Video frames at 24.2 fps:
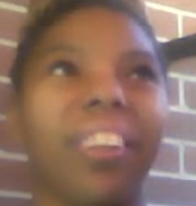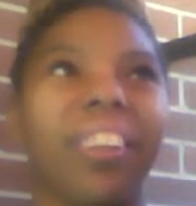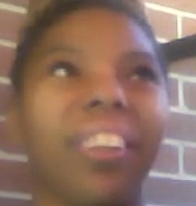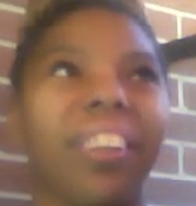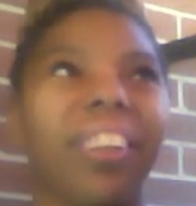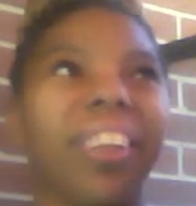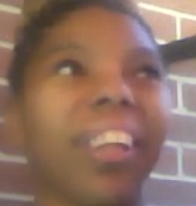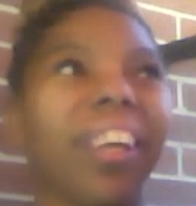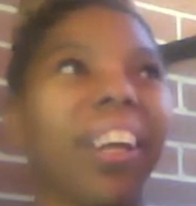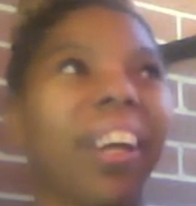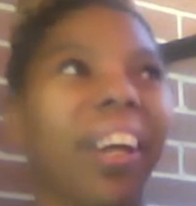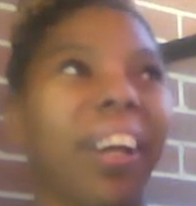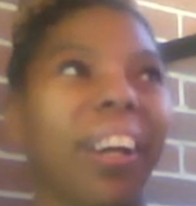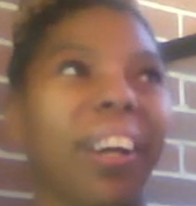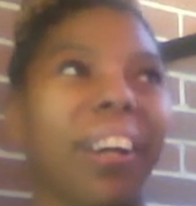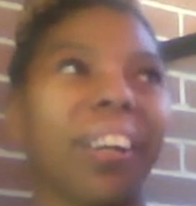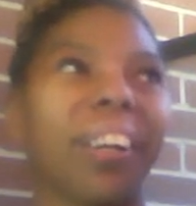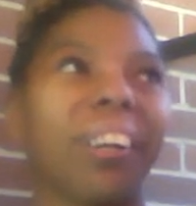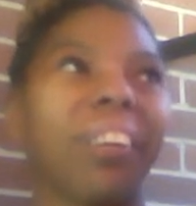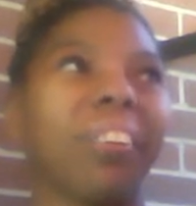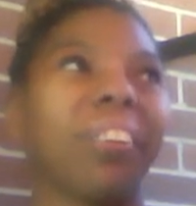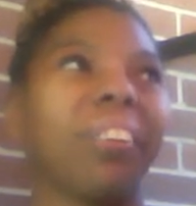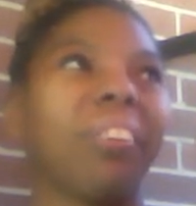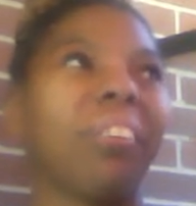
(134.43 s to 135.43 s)
their
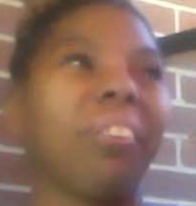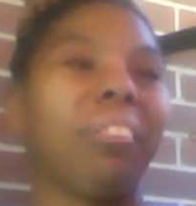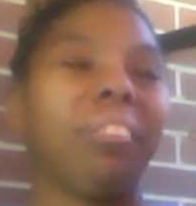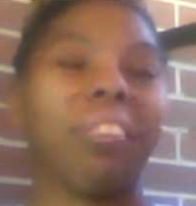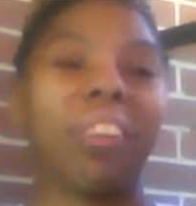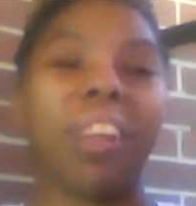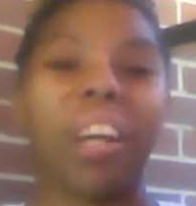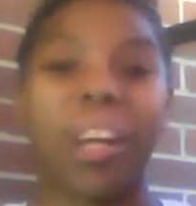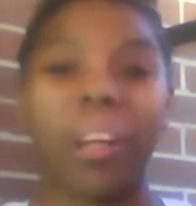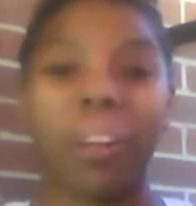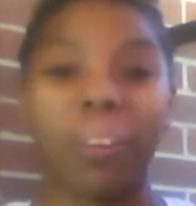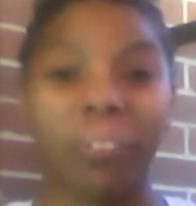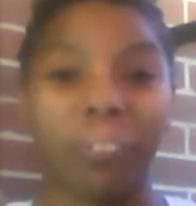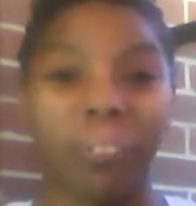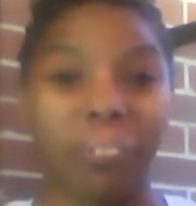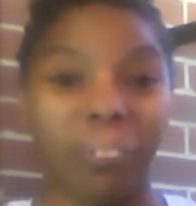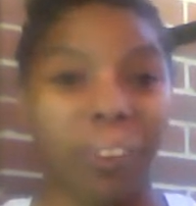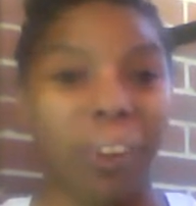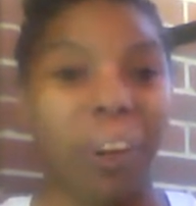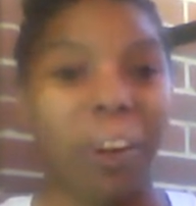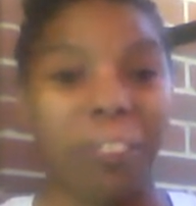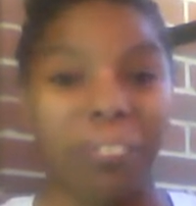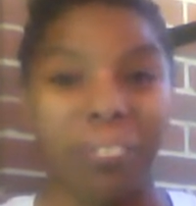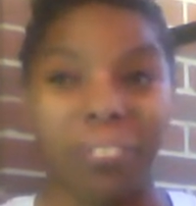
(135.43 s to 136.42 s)
hair looks like
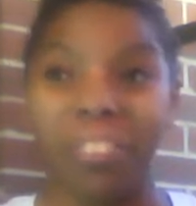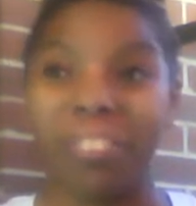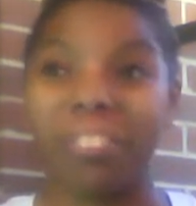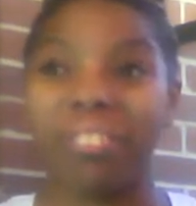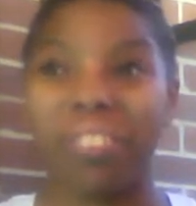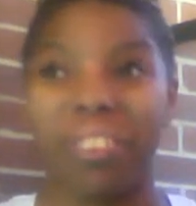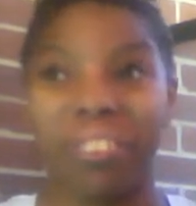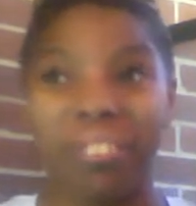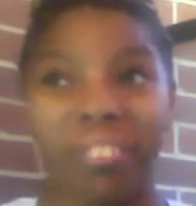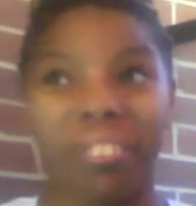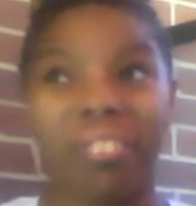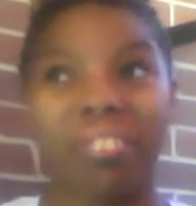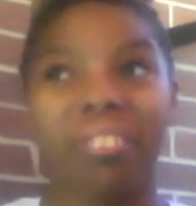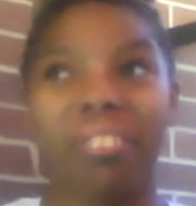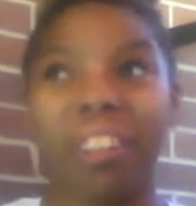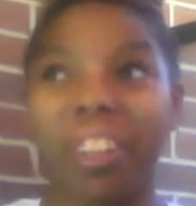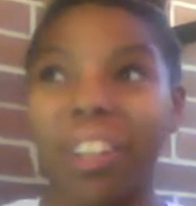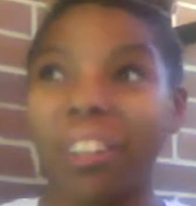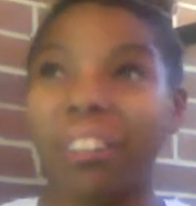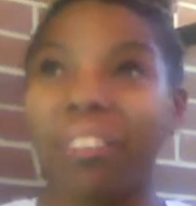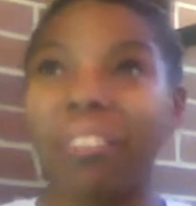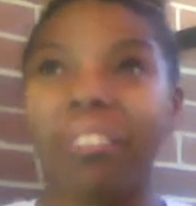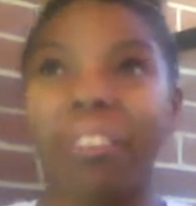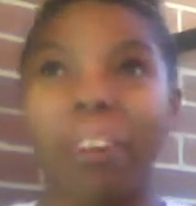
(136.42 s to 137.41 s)
crap. It's just
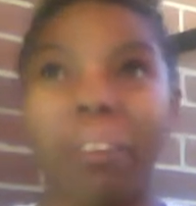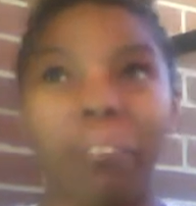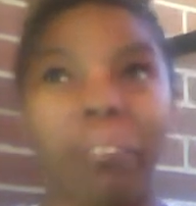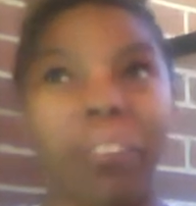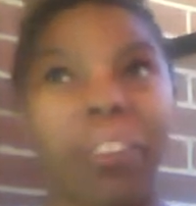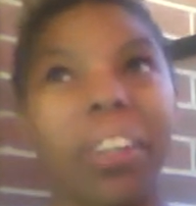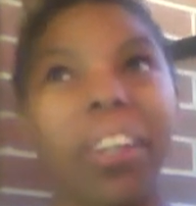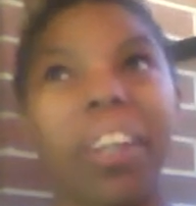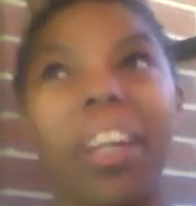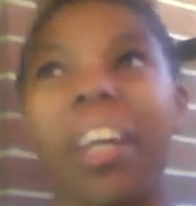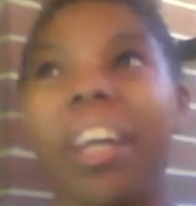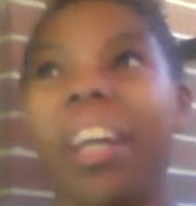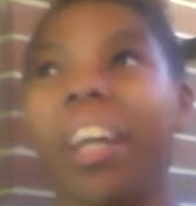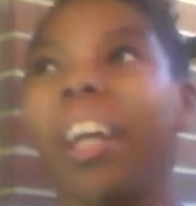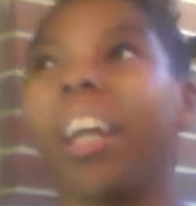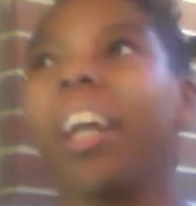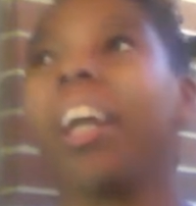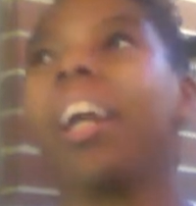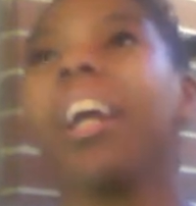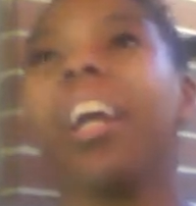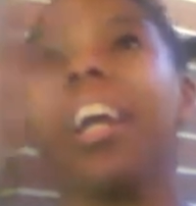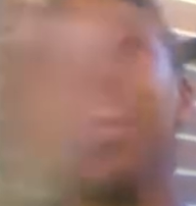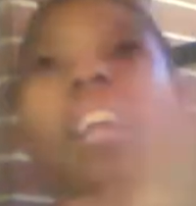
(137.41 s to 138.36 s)
sticking on top of their head.